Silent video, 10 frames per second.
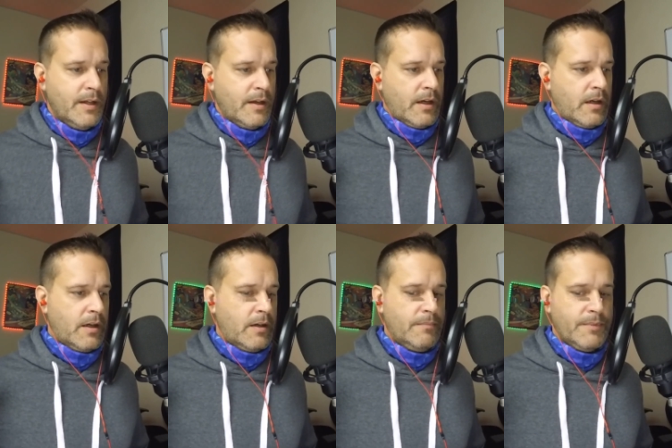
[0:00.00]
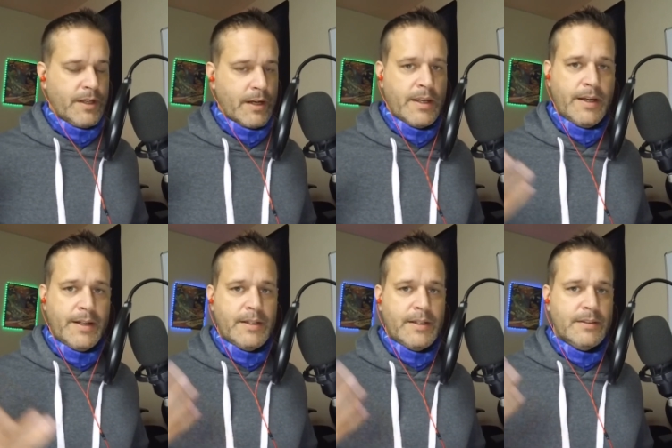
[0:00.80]
You got
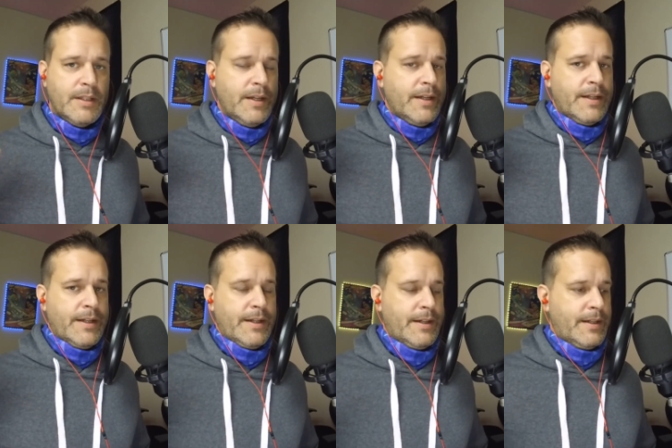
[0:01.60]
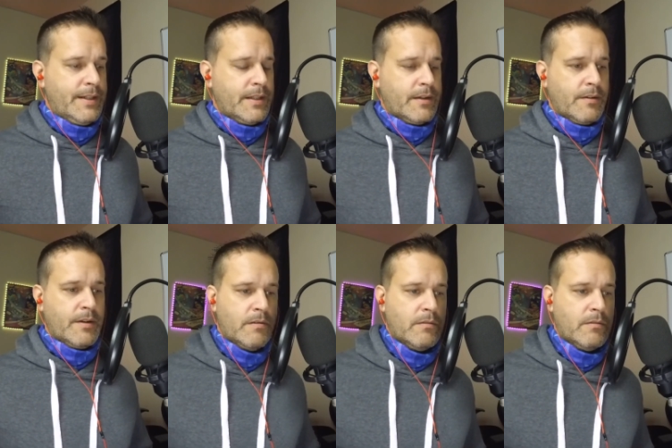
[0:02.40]
kids, you
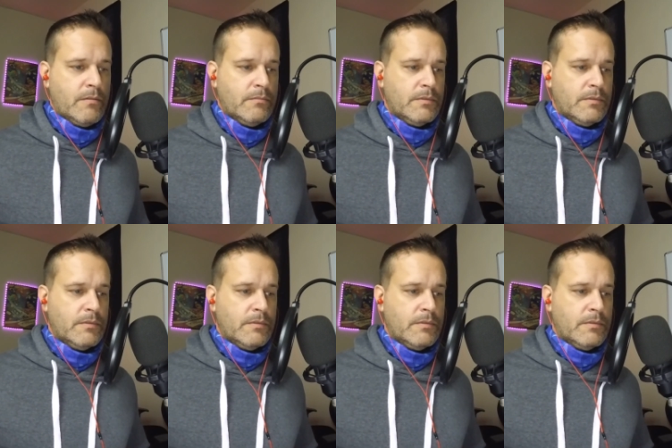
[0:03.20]
know,